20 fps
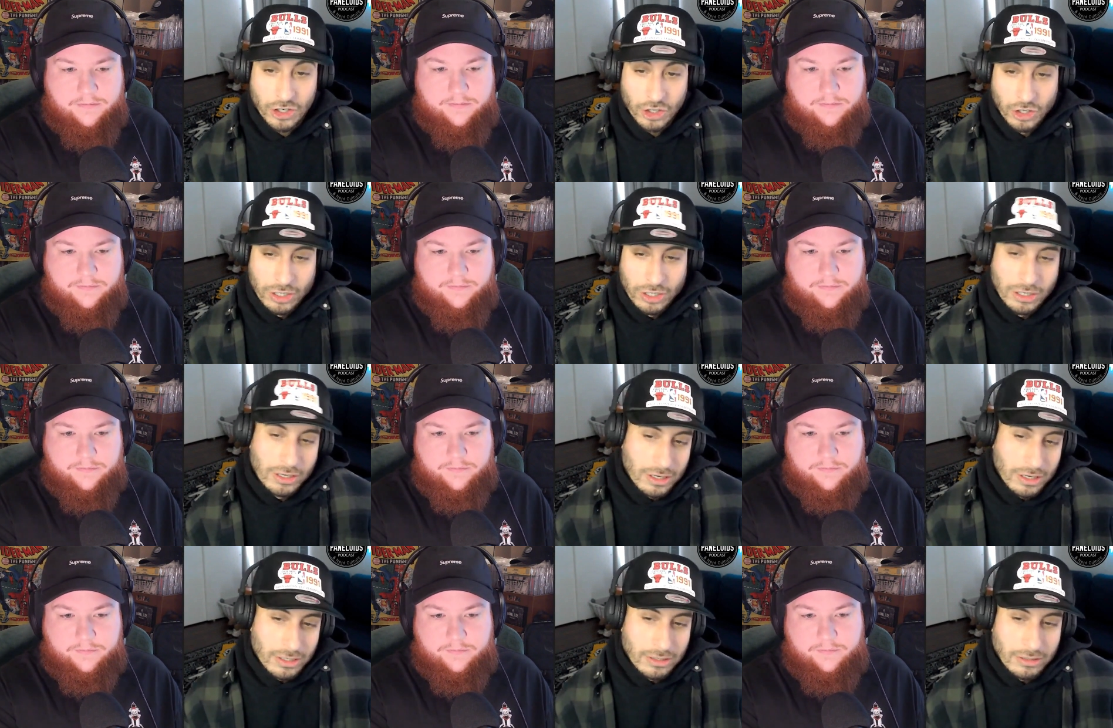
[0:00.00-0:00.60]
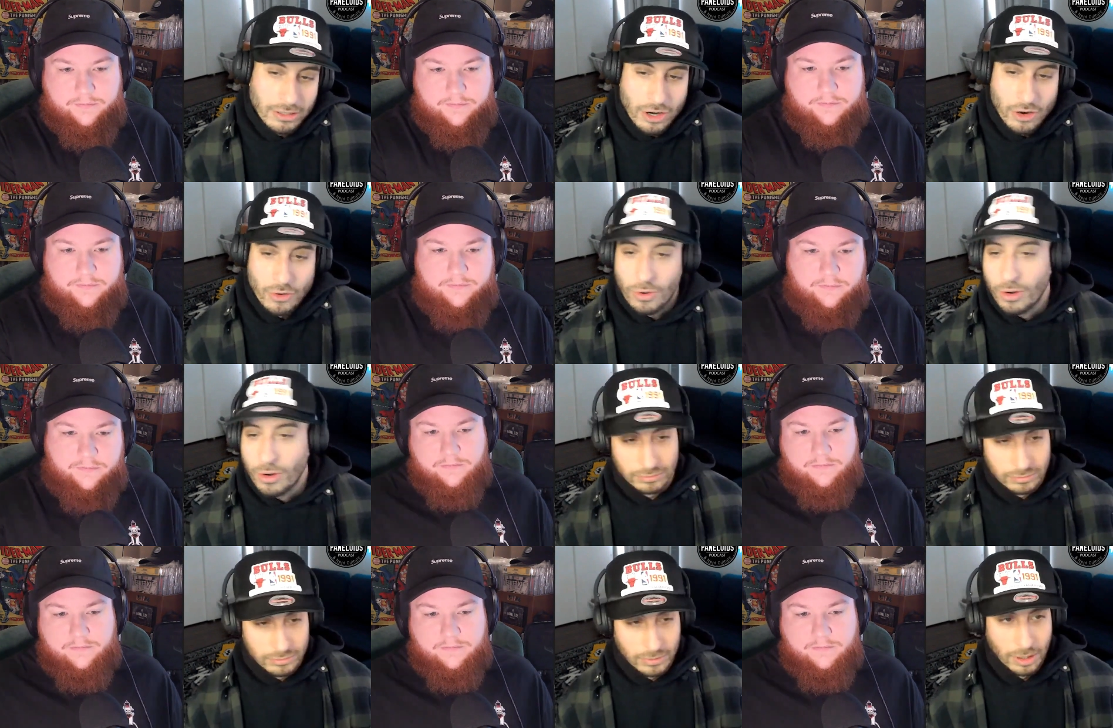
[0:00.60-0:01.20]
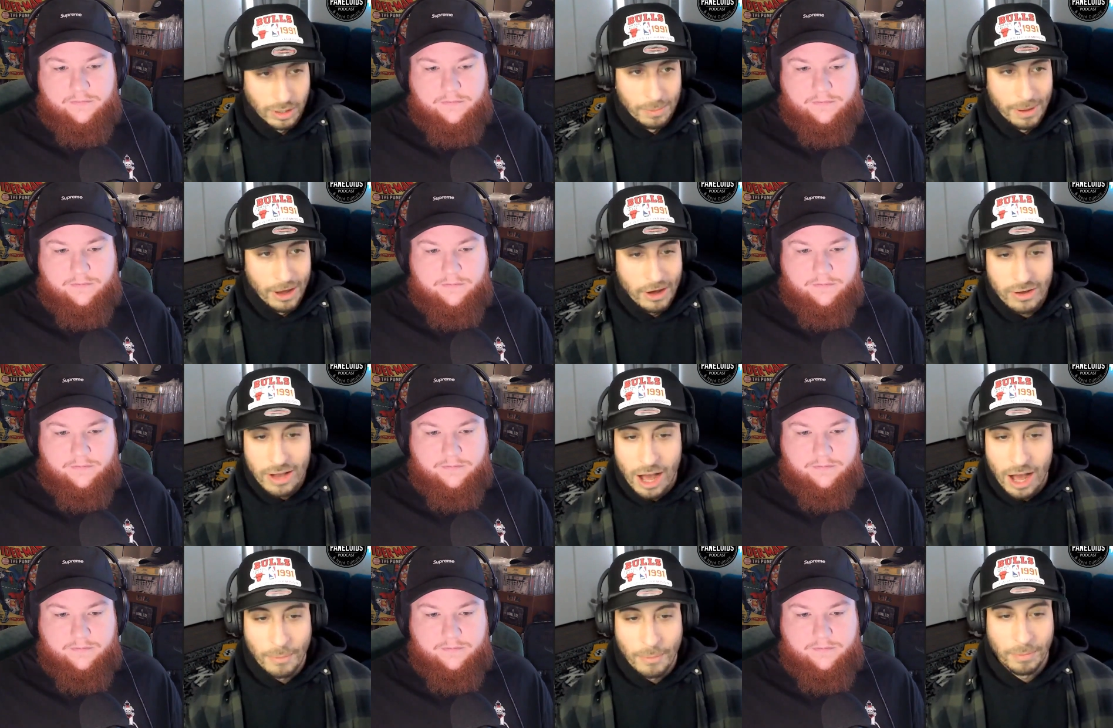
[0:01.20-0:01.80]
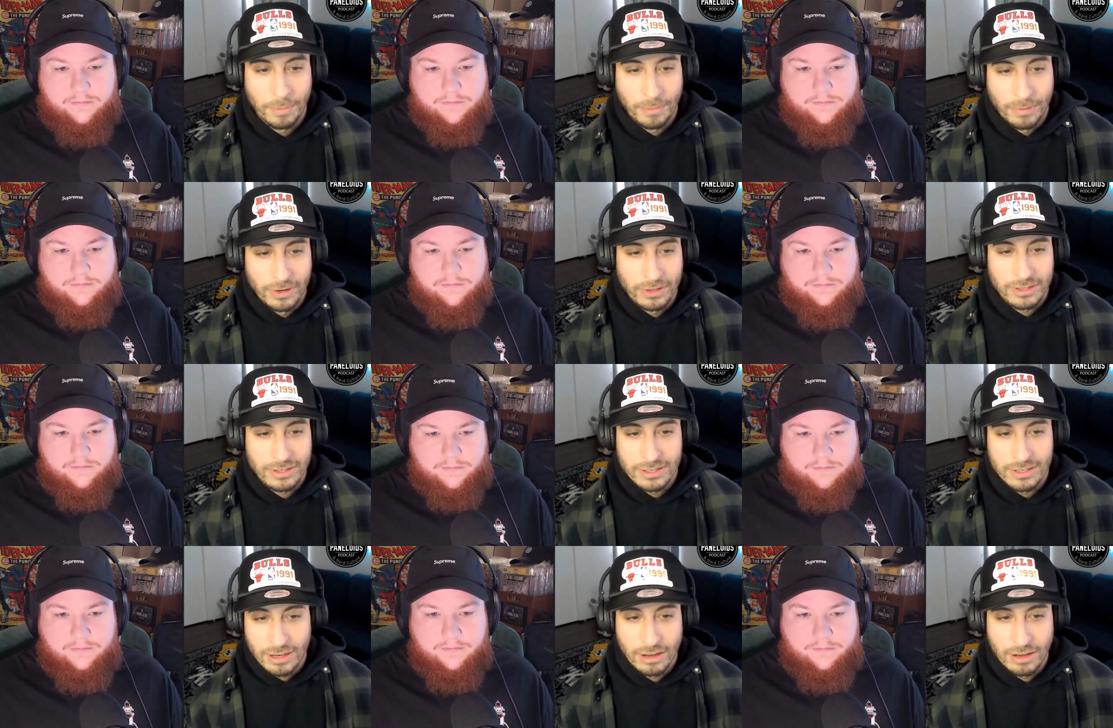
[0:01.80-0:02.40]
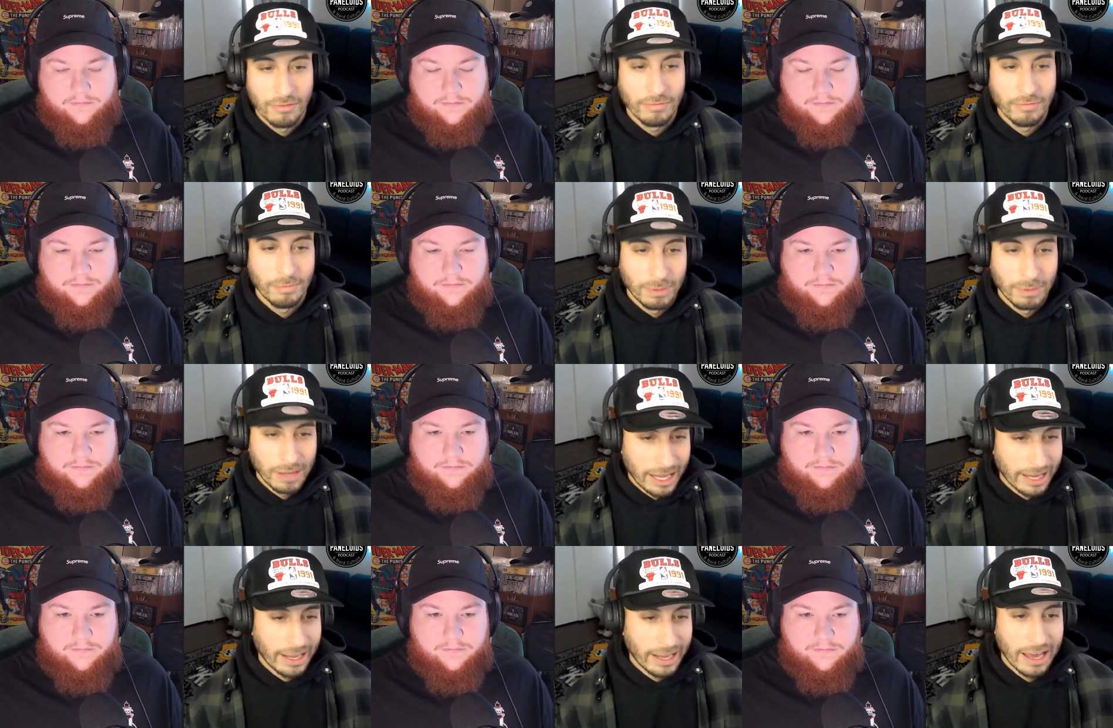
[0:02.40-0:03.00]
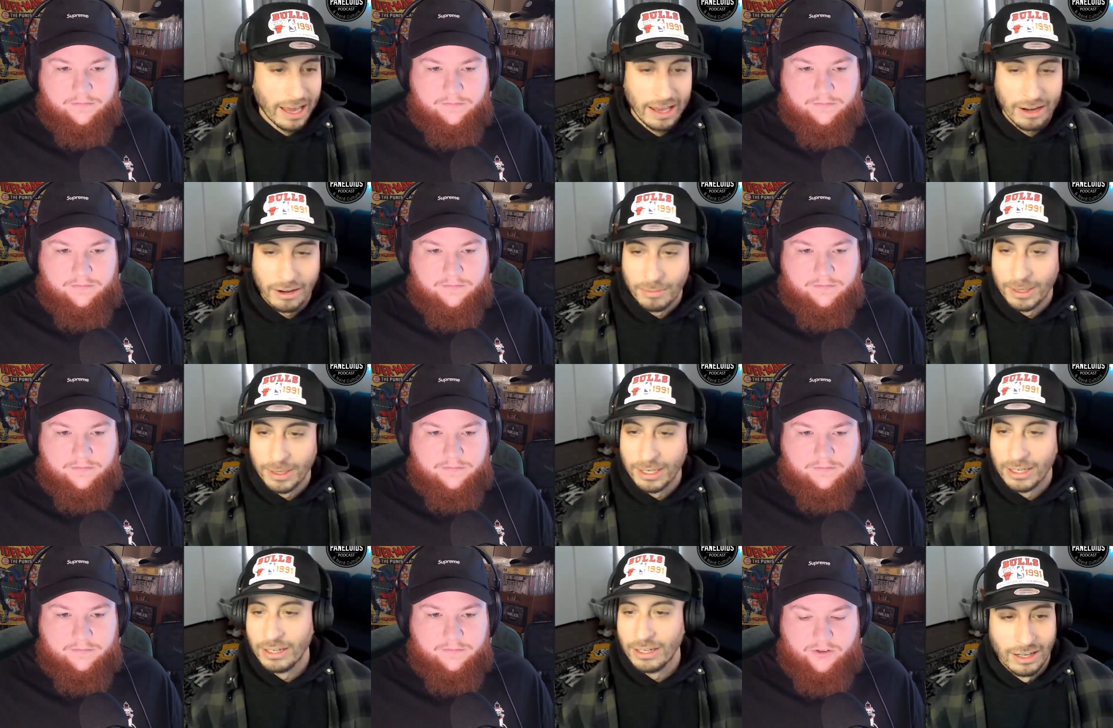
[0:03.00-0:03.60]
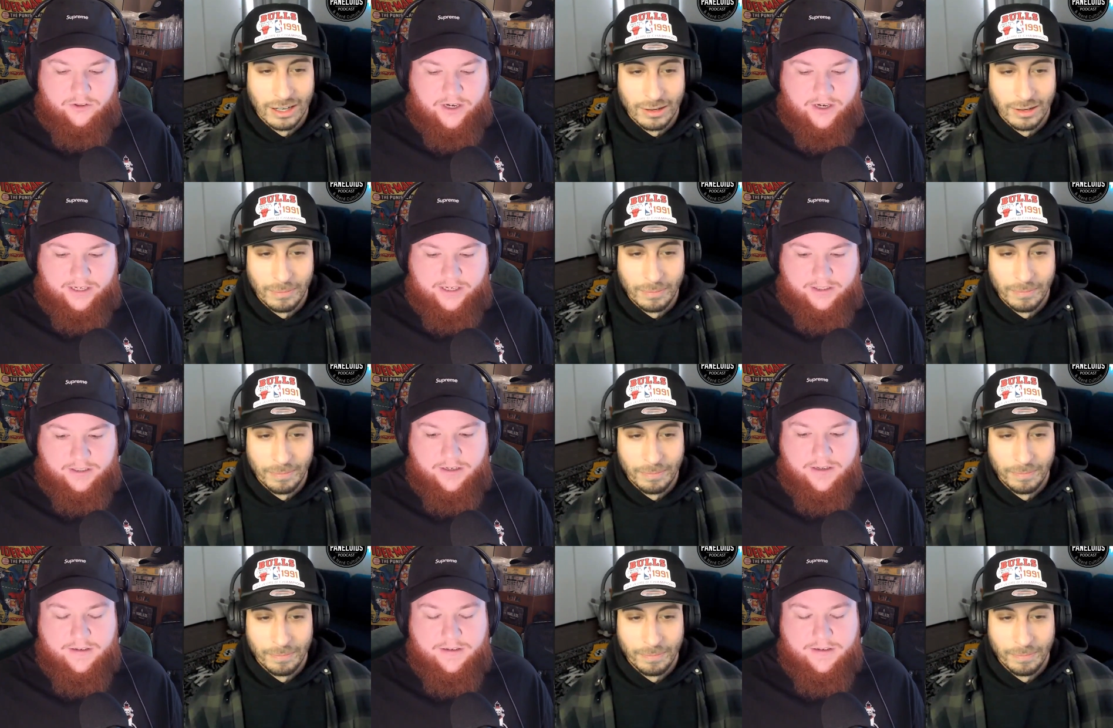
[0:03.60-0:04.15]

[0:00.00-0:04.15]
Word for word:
Speaker 1: because you know we're about comic books and stuff. Black Adam and um, Trash.